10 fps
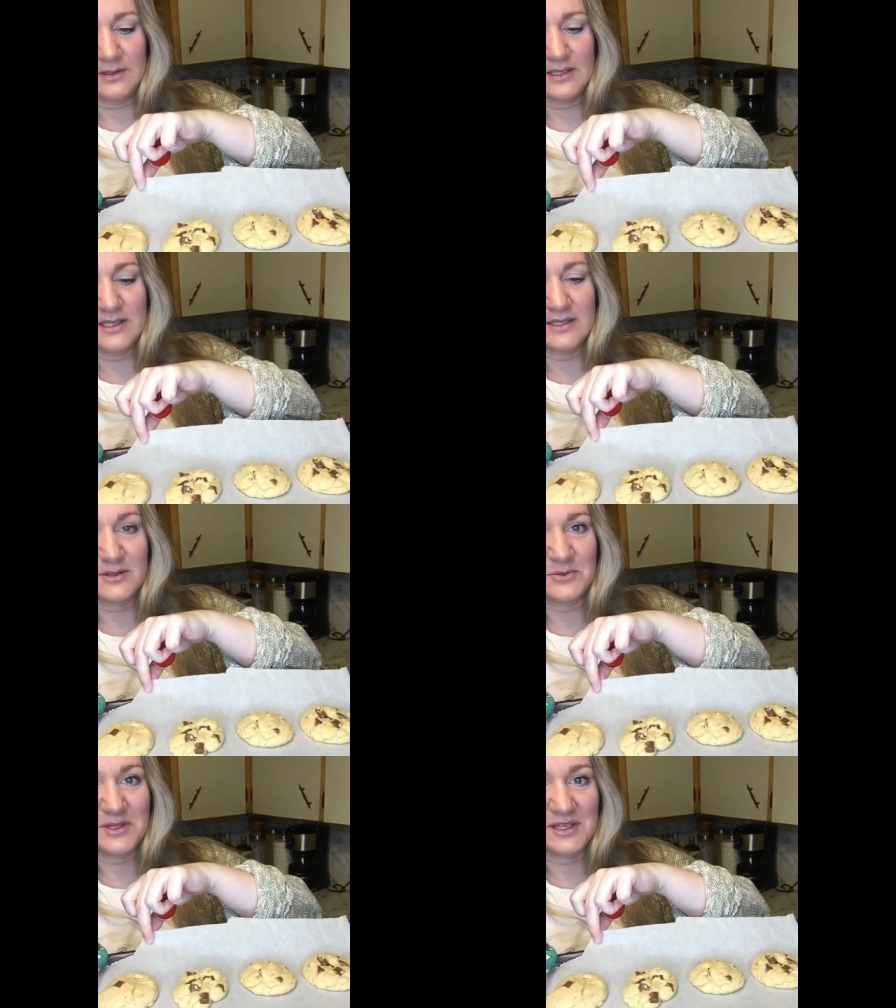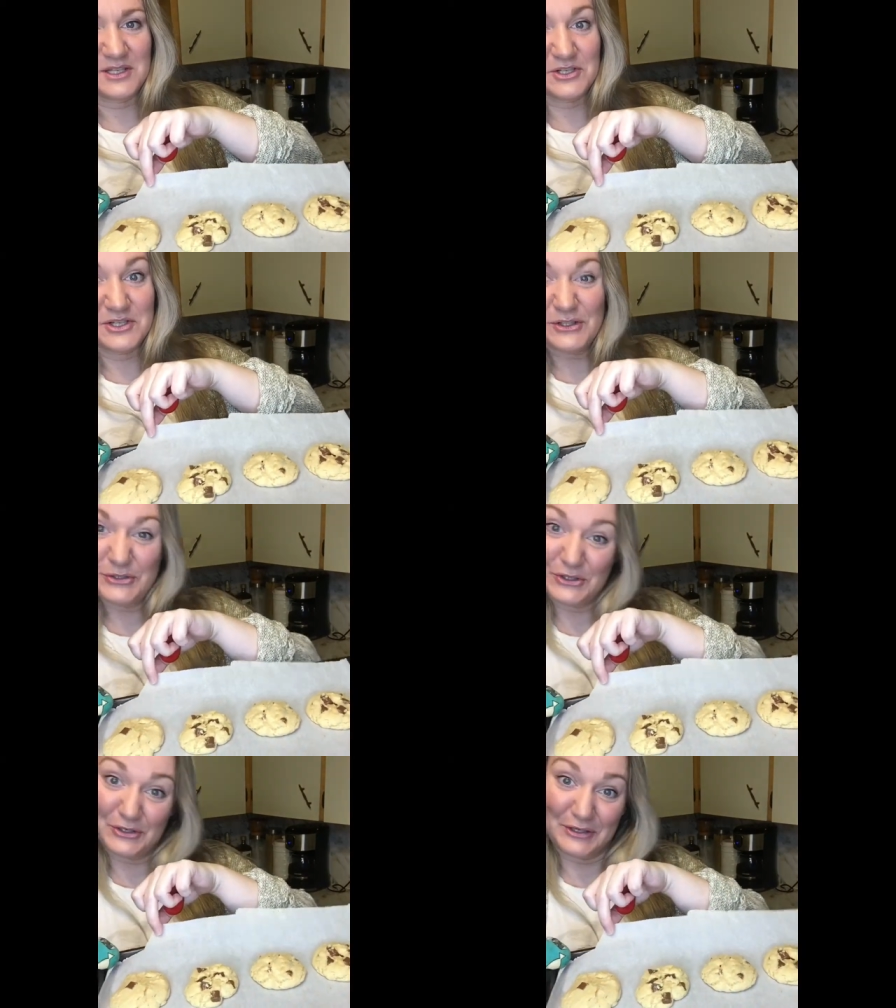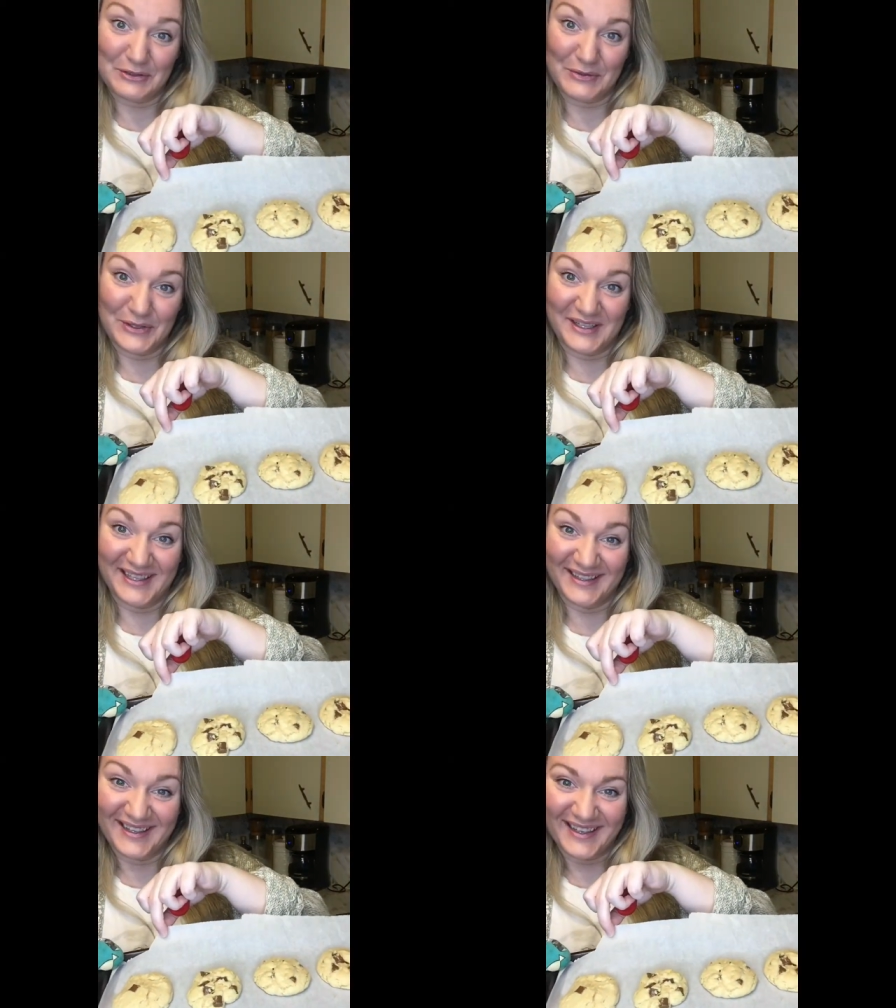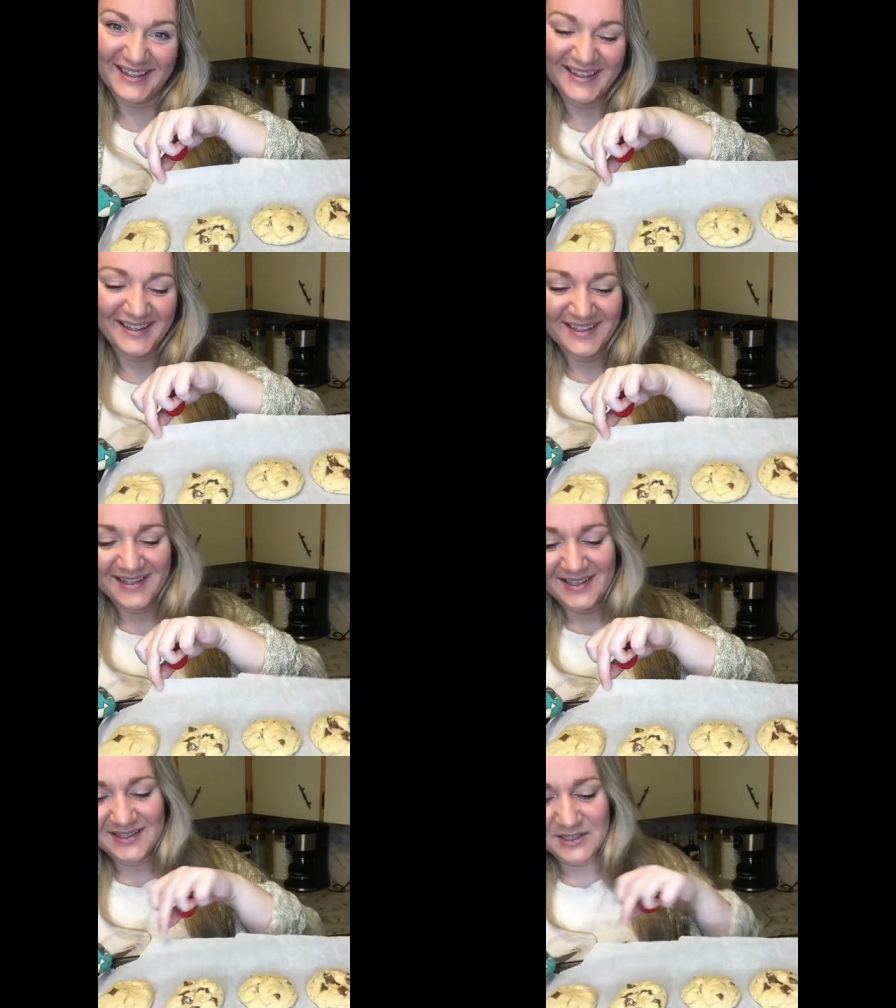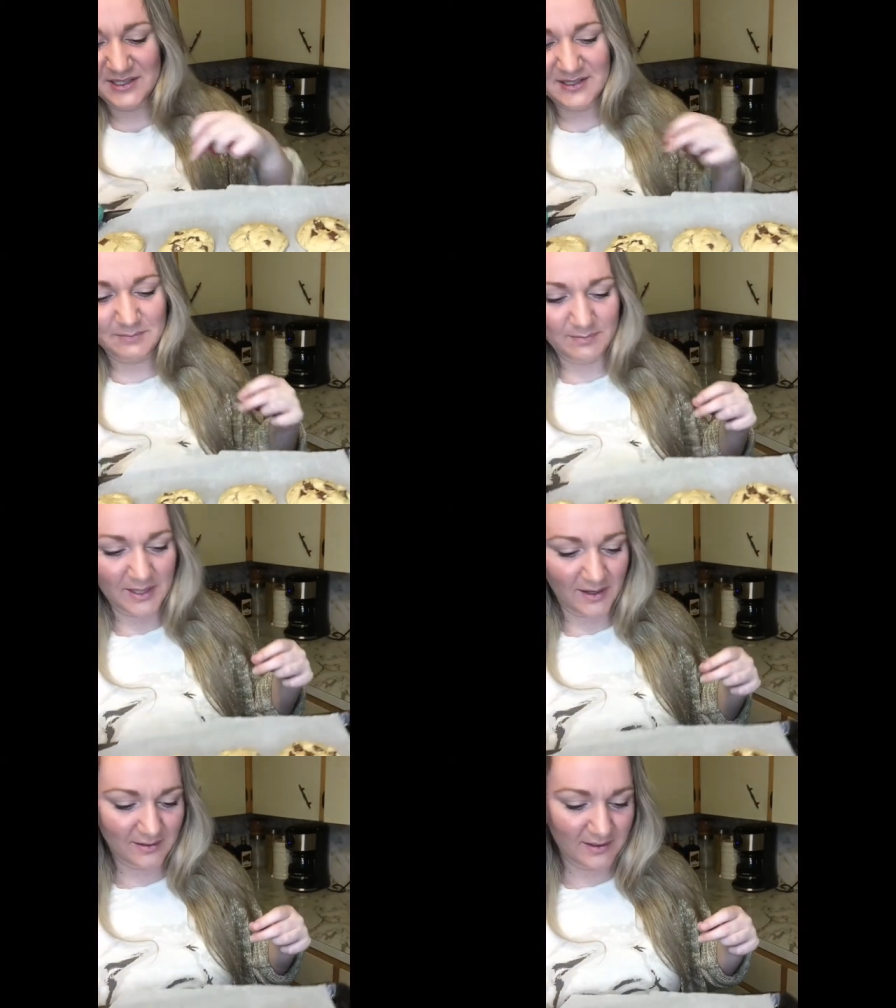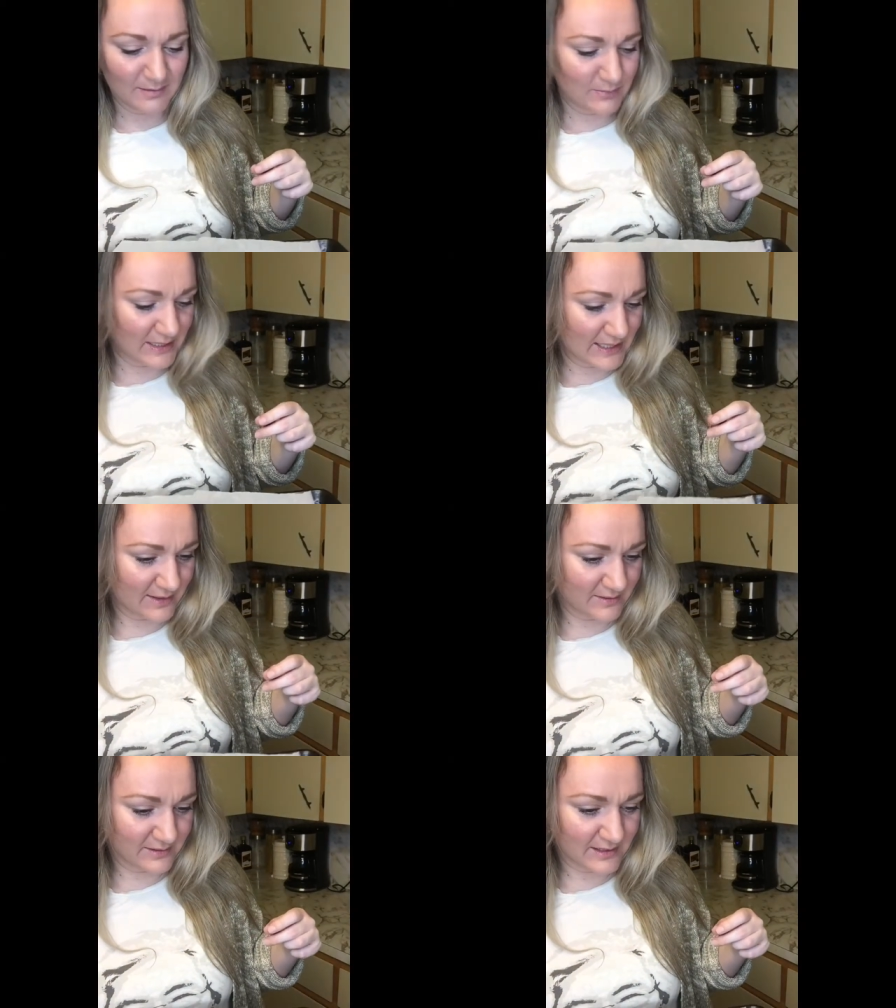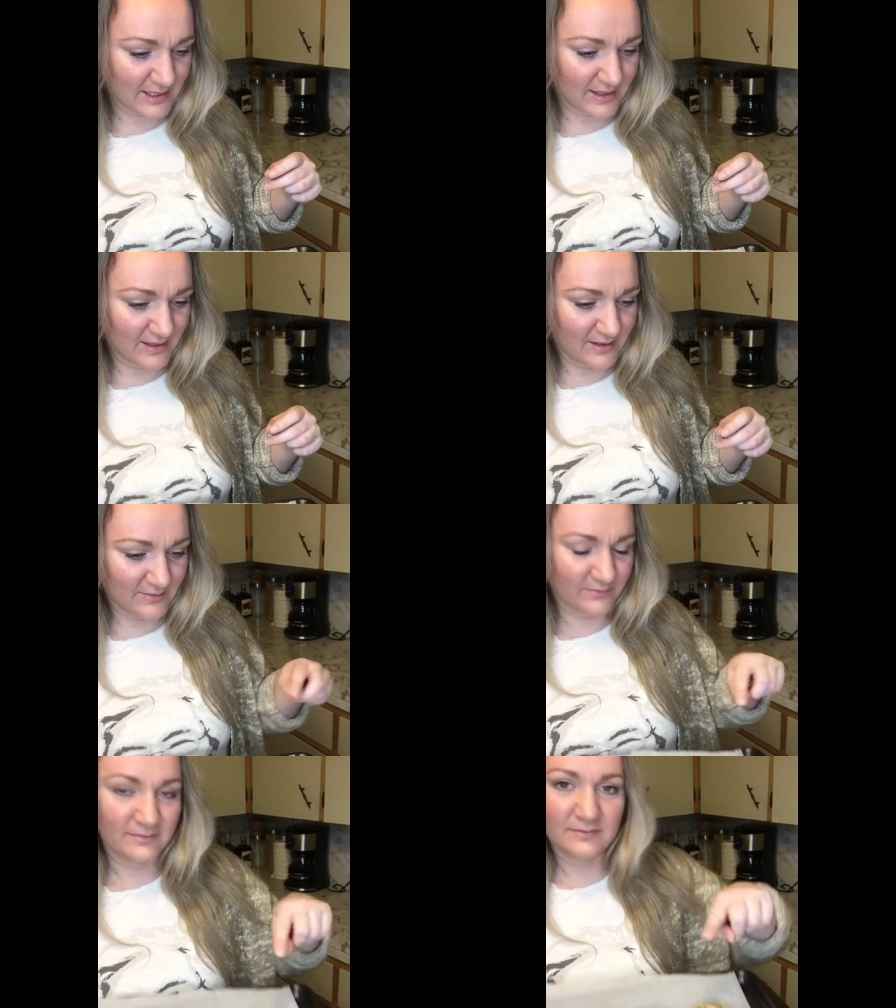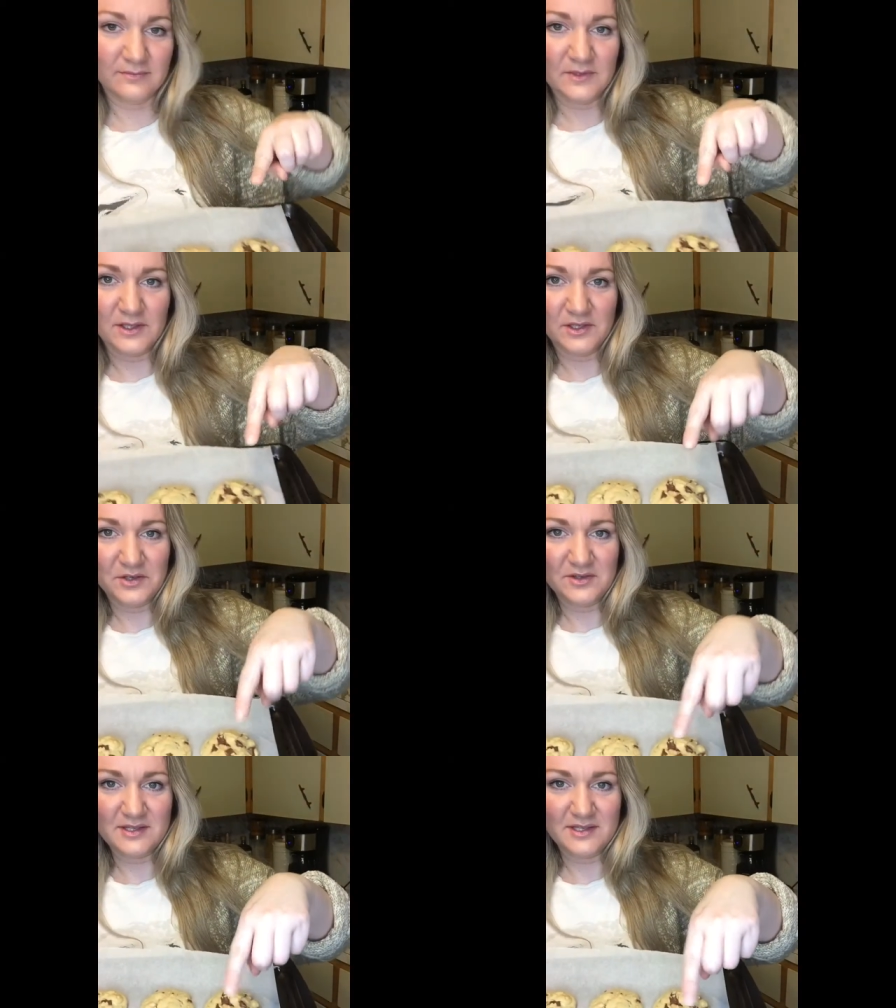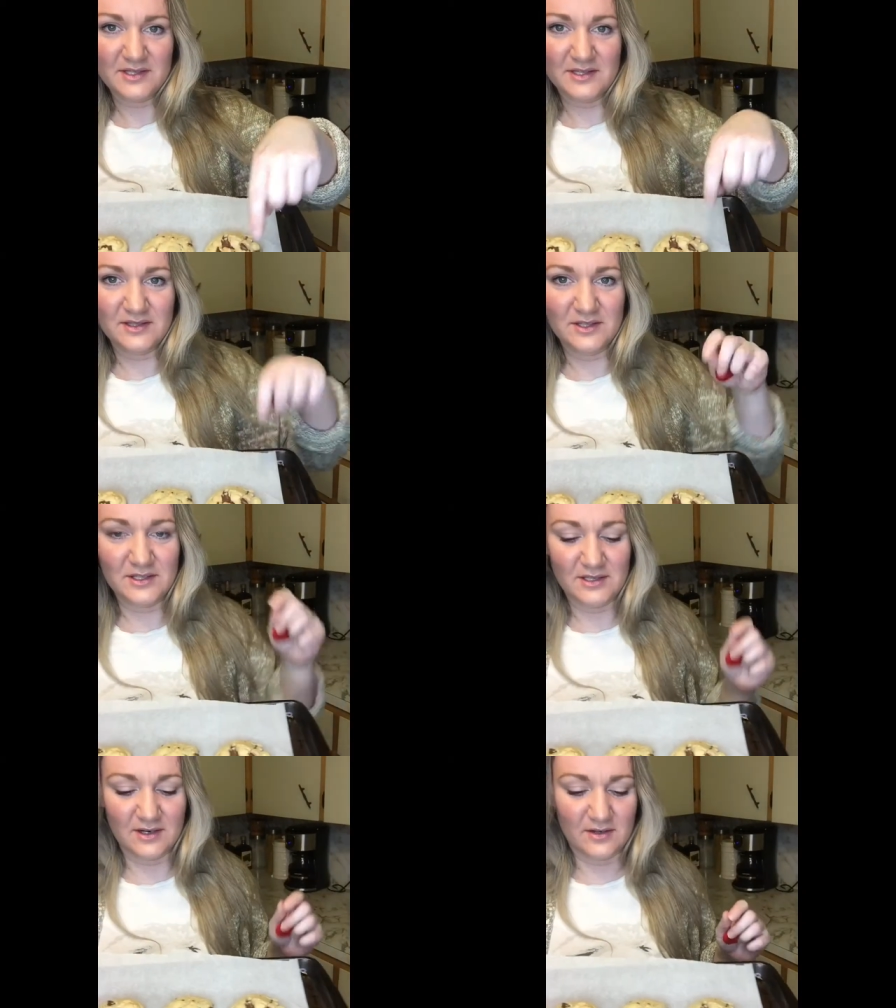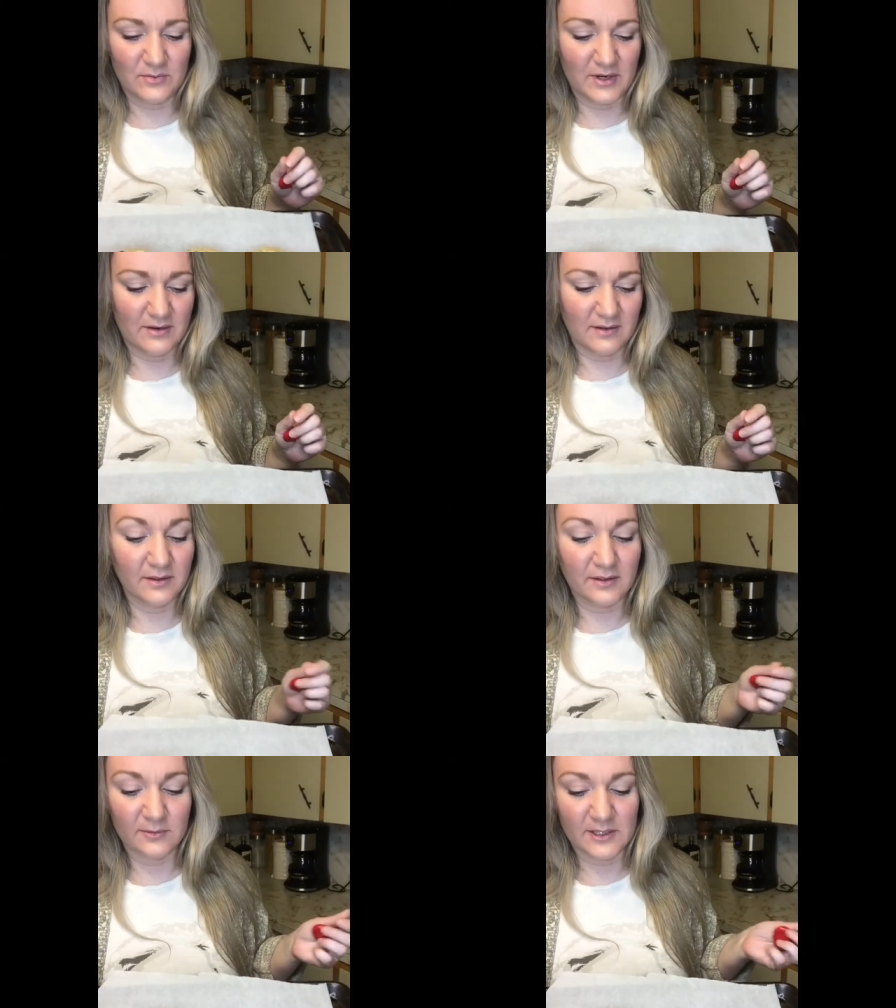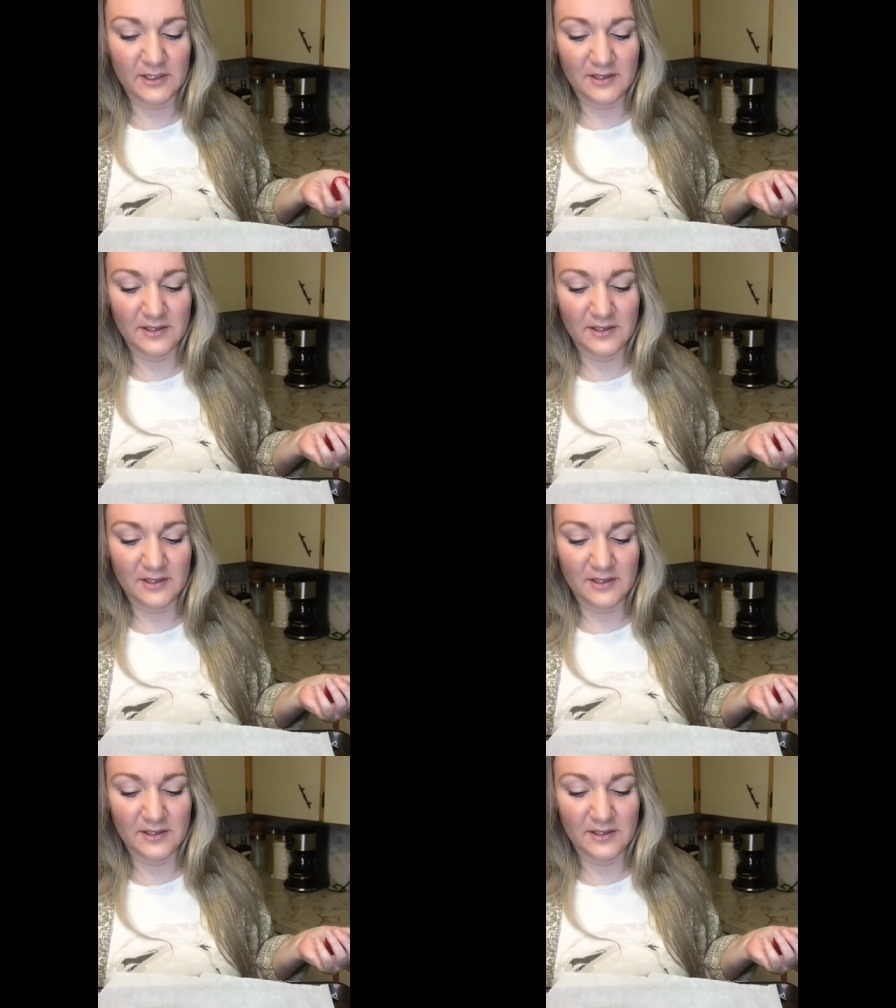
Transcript: These are what they should turn out looking like. Just barely browned. You notice it's just starting to brown a little bit